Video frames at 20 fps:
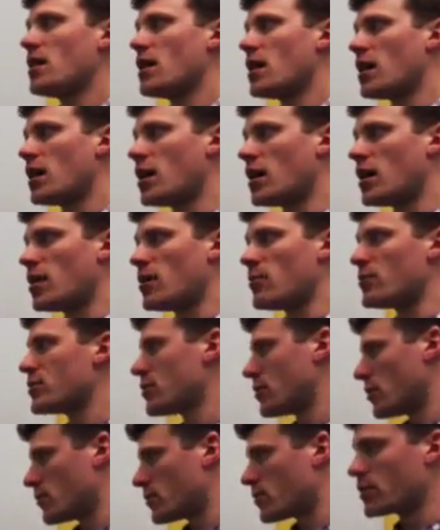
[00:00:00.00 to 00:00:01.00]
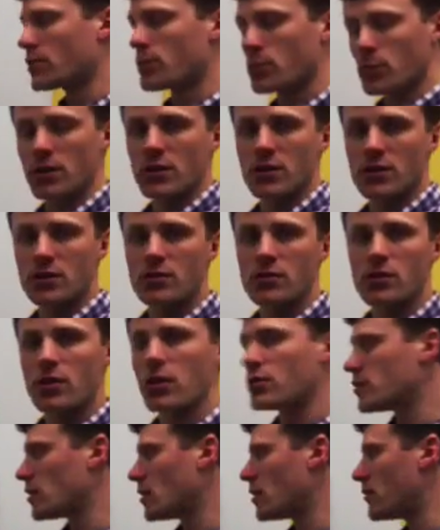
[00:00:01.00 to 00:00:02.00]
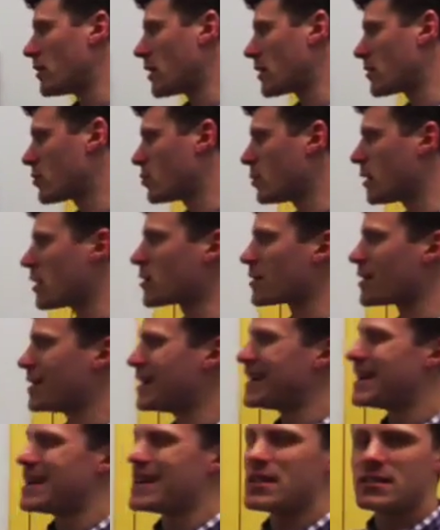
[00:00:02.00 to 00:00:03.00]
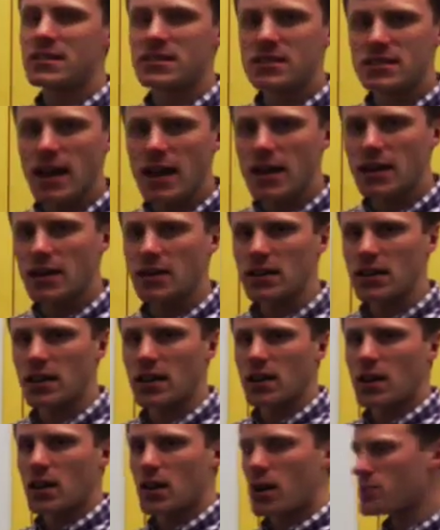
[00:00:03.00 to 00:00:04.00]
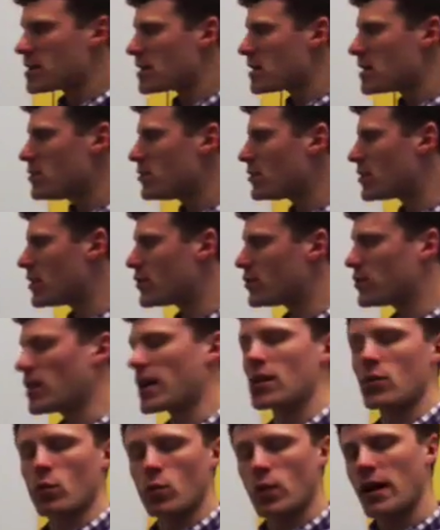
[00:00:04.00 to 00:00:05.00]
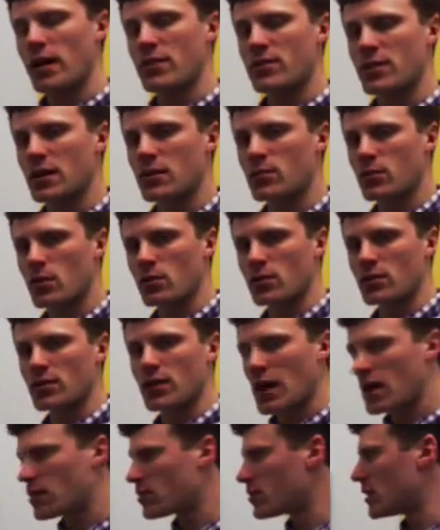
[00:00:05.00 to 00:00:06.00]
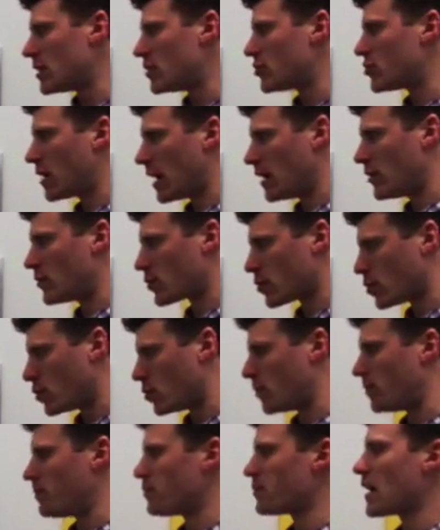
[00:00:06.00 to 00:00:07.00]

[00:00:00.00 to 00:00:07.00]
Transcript: So first we're going to do cosine of x squared. Second, I'm going to use the second way that I wrote down the chain rule.